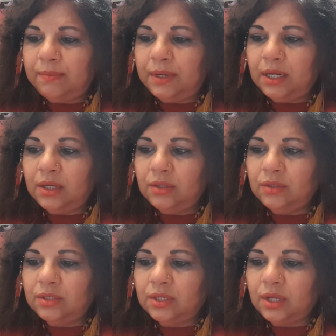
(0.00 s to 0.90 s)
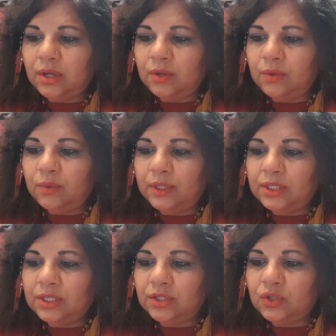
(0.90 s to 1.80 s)
Pluto,
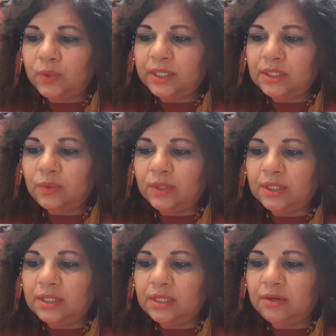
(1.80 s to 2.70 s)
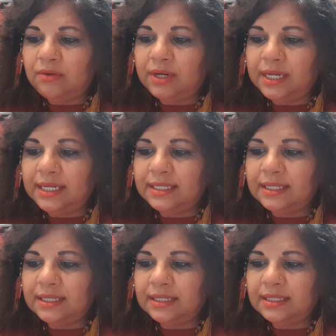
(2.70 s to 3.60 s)
which is 21 degrees,
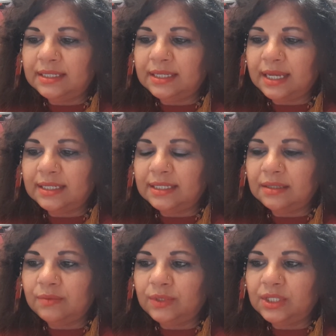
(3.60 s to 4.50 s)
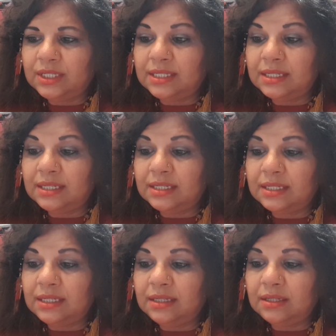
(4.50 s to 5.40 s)
and Saturn, which is
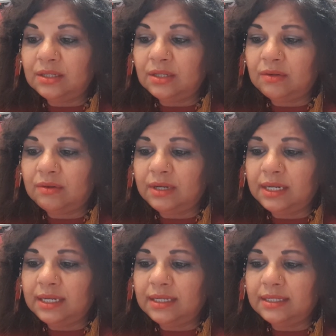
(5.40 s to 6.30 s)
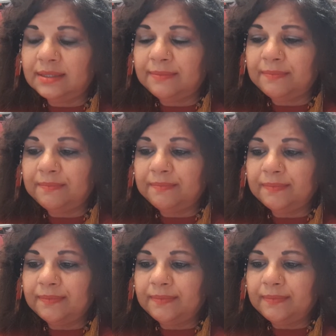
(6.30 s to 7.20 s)
16 degrees.
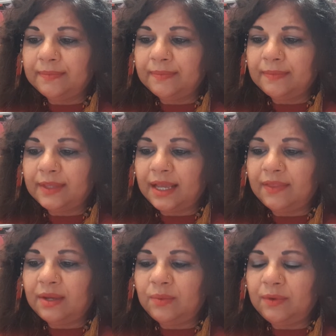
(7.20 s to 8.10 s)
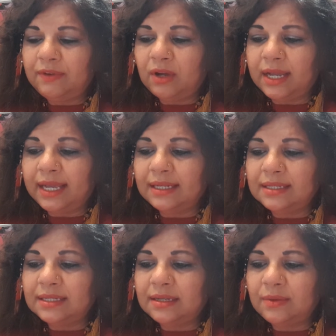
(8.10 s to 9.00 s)
And then we've got
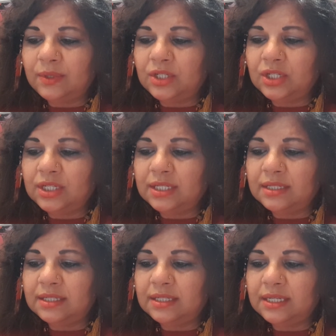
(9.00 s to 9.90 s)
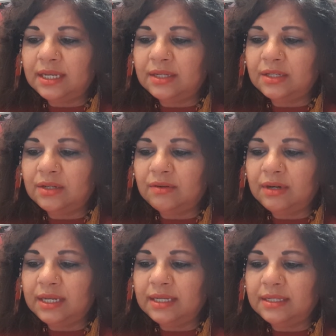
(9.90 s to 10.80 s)
Cancer, which is 10
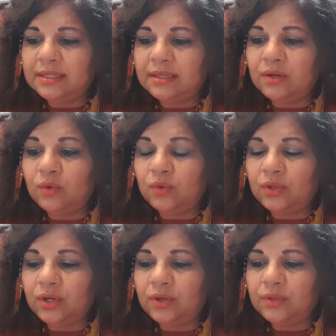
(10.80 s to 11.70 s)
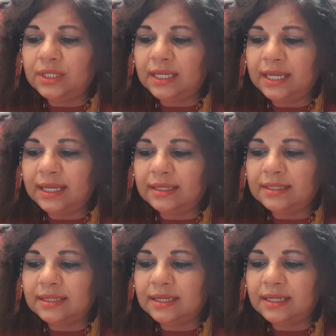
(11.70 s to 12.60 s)
degrees, the North Node in
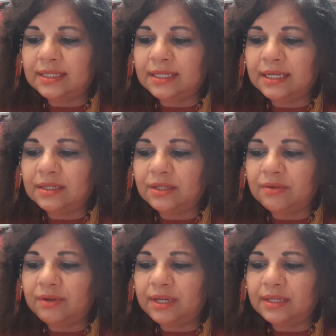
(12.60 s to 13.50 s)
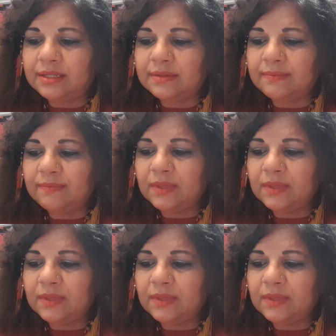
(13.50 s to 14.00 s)
Cancer, 10 degrees.